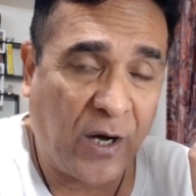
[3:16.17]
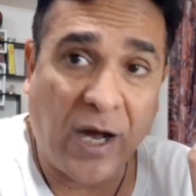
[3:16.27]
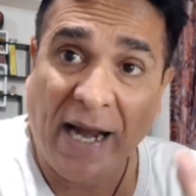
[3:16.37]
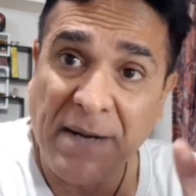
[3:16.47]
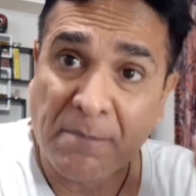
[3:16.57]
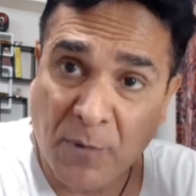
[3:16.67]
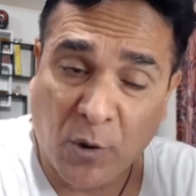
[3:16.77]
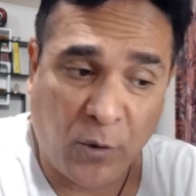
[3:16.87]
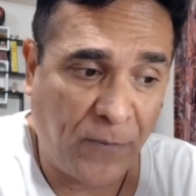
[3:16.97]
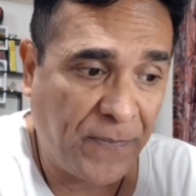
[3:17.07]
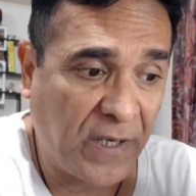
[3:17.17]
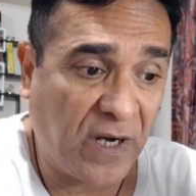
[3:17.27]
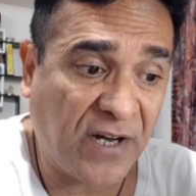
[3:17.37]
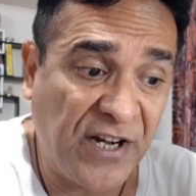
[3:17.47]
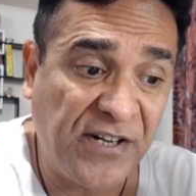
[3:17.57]
and more,
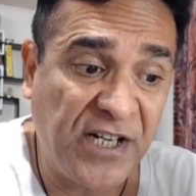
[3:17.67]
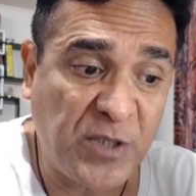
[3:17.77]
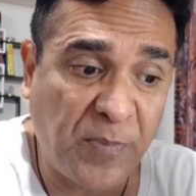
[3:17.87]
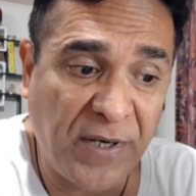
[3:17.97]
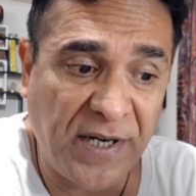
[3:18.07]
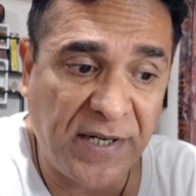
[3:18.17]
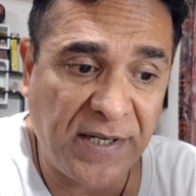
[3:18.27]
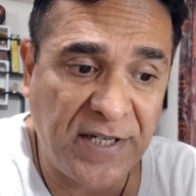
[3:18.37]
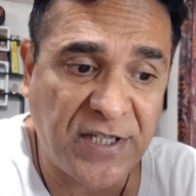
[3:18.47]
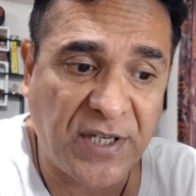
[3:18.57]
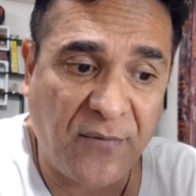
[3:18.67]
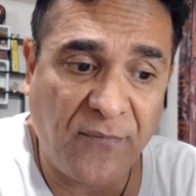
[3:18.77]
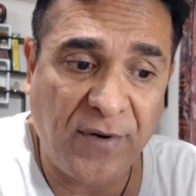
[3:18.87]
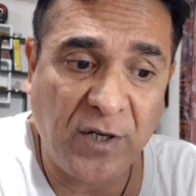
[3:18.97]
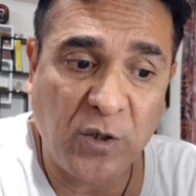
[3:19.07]
a kindred spirit is
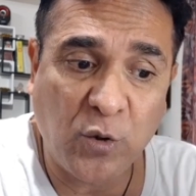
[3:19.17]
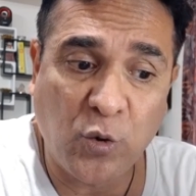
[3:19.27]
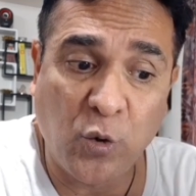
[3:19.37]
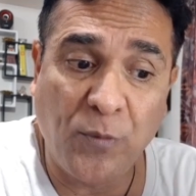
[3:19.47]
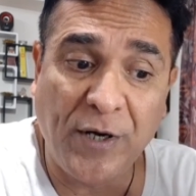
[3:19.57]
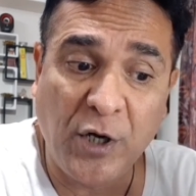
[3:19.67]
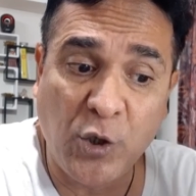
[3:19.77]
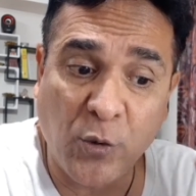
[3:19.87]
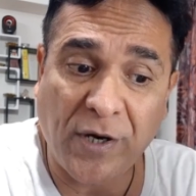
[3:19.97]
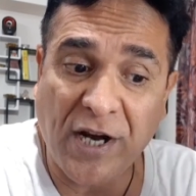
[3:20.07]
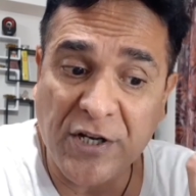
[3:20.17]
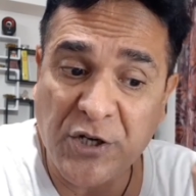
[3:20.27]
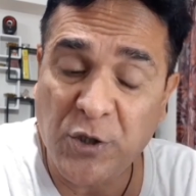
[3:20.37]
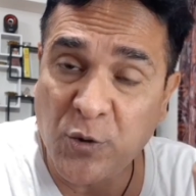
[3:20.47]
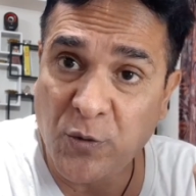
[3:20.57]
someone who will look at
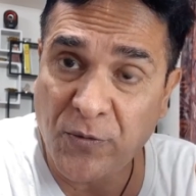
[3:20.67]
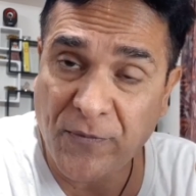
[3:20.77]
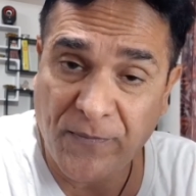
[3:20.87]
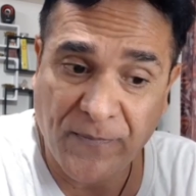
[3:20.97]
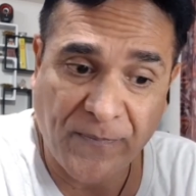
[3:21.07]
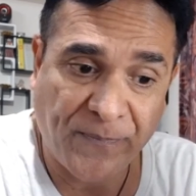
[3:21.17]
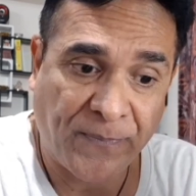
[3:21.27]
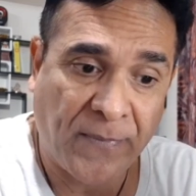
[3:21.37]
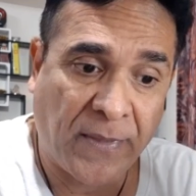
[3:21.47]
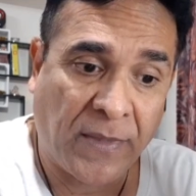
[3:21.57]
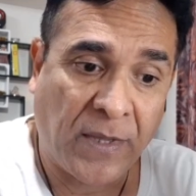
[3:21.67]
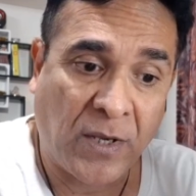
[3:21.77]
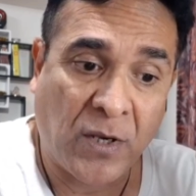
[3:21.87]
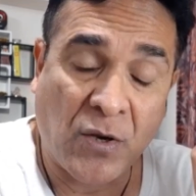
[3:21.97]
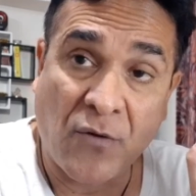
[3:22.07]
you
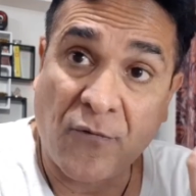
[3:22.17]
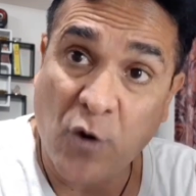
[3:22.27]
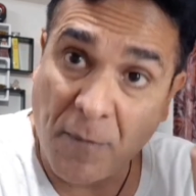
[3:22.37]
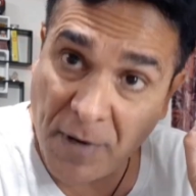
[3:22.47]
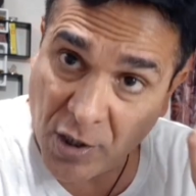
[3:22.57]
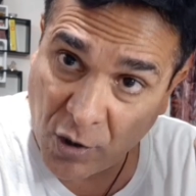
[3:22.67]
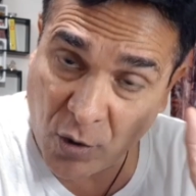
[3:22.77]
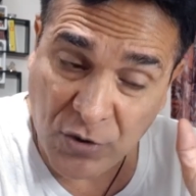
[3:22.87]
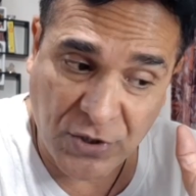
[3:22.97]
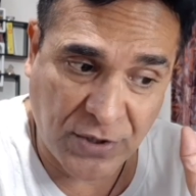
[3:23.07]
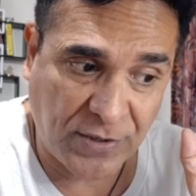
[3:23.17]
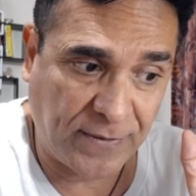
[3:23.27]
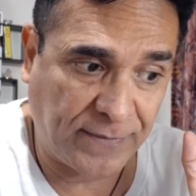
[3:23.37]
from across,